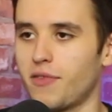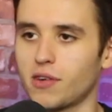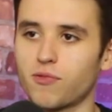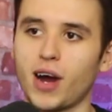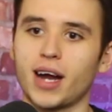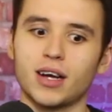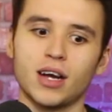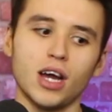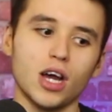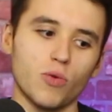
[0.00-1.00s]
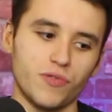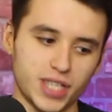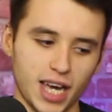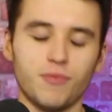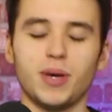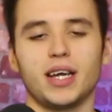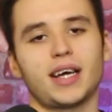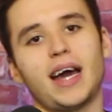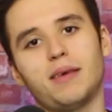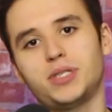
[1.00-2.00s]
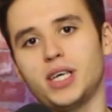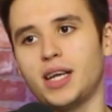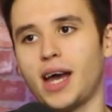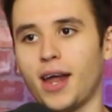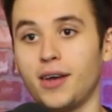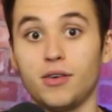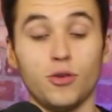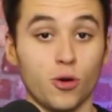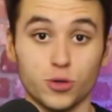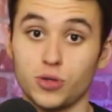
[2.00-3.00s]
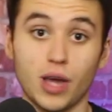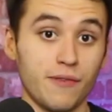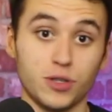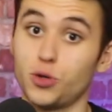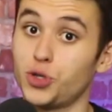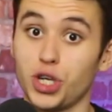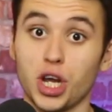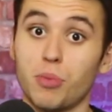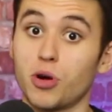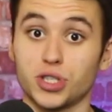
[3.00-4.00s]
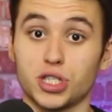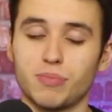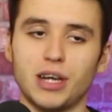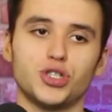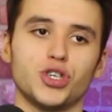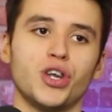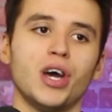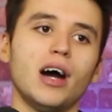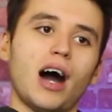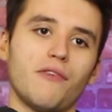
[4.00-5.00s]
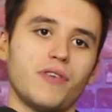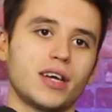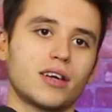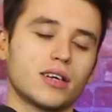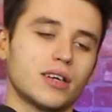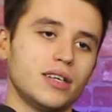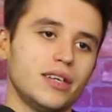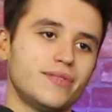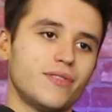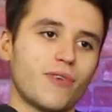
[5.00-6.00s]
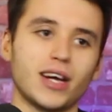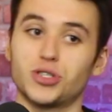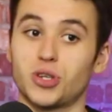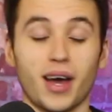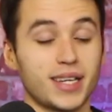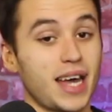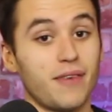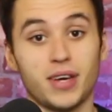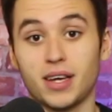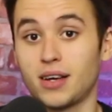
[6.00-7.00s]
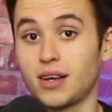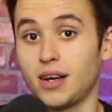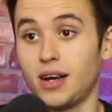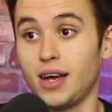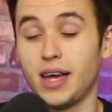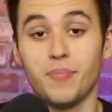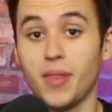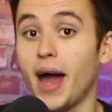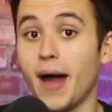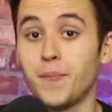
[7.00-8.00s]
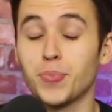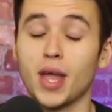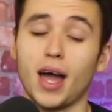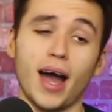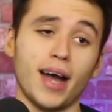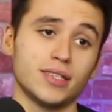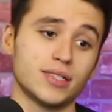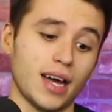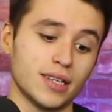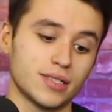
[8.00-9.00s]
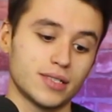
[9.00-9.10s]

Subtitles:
I think Frank, with Dave being the captain and not having Jorginho because of suspension, I think Frank just likes having him there as